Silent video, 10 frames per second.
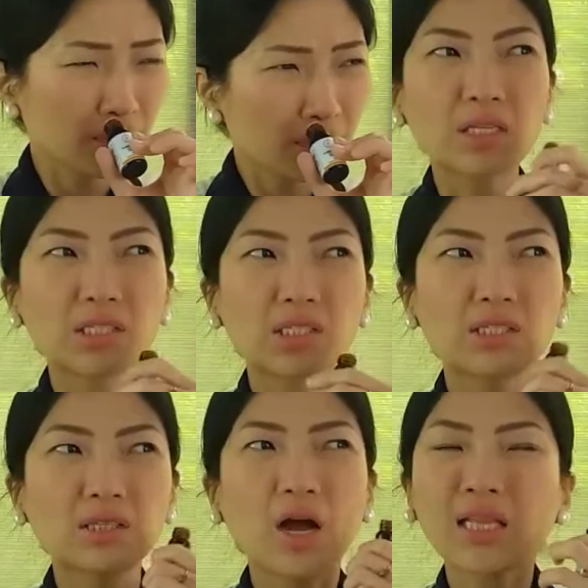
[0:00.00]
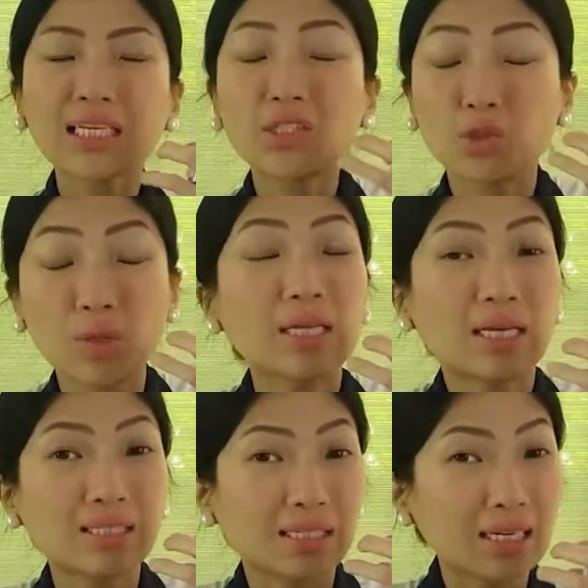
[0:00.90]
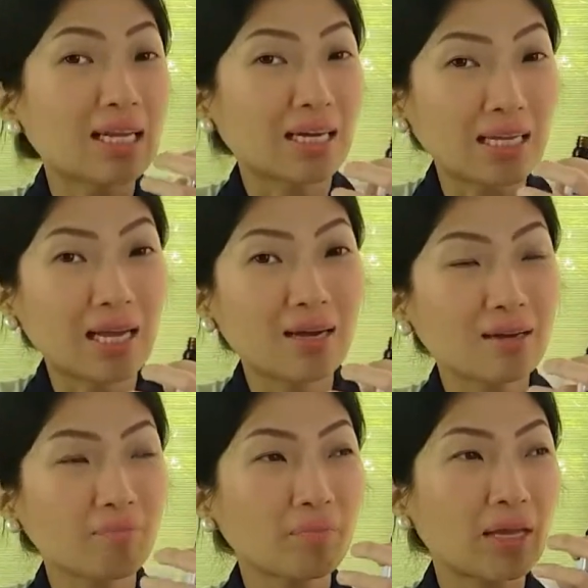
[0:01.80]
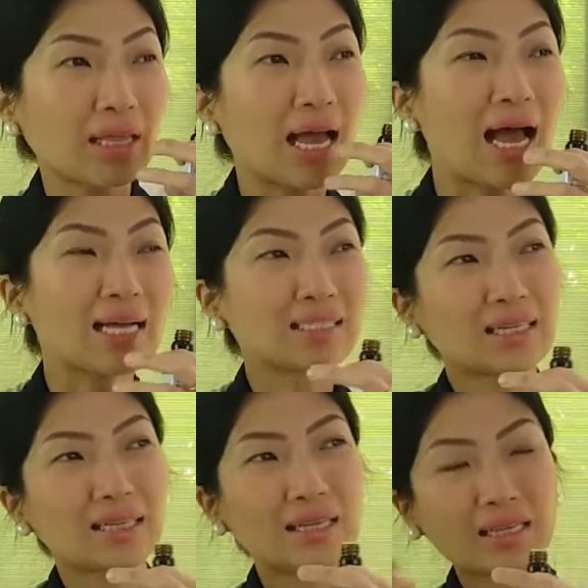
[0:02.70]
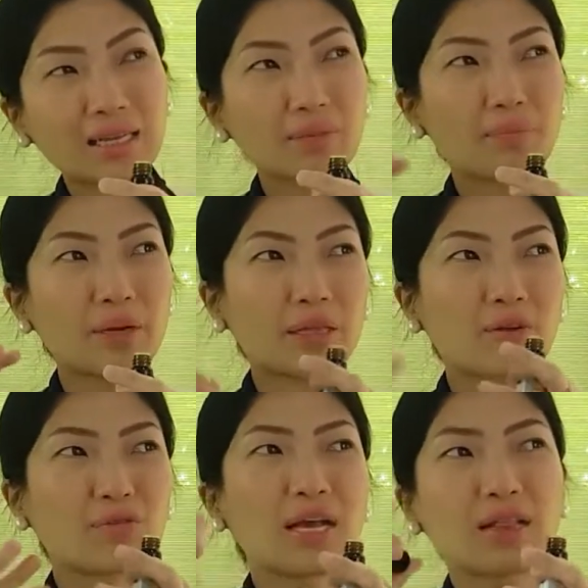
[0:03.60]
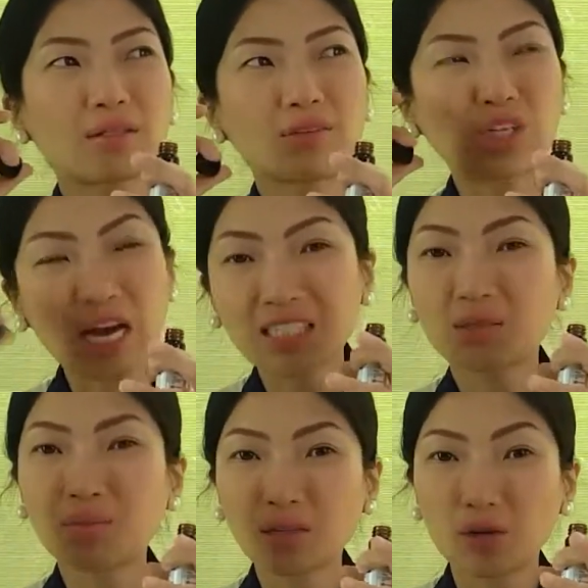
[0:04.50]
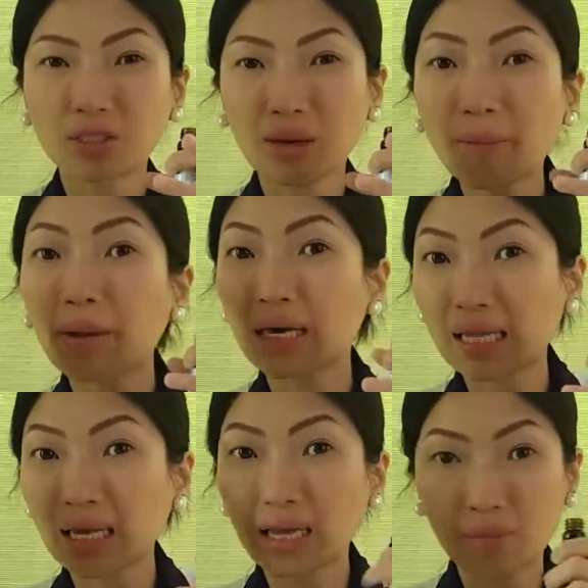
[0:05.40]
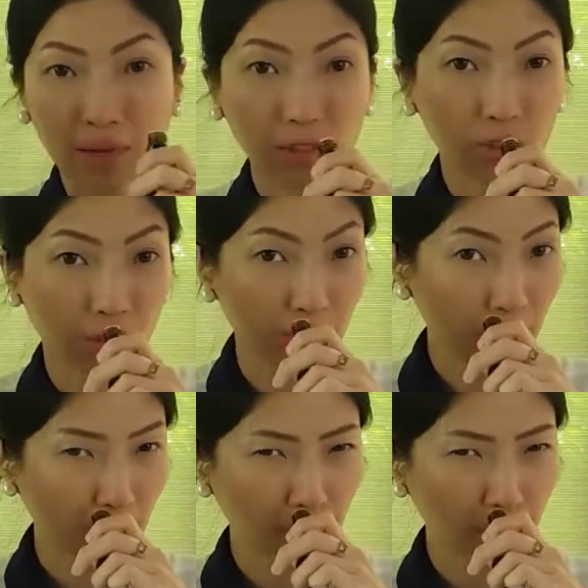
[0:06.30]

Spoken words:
It's not as sweet as Ylang Ylang. It has a little bit of that jasmine or sampaguita dimension.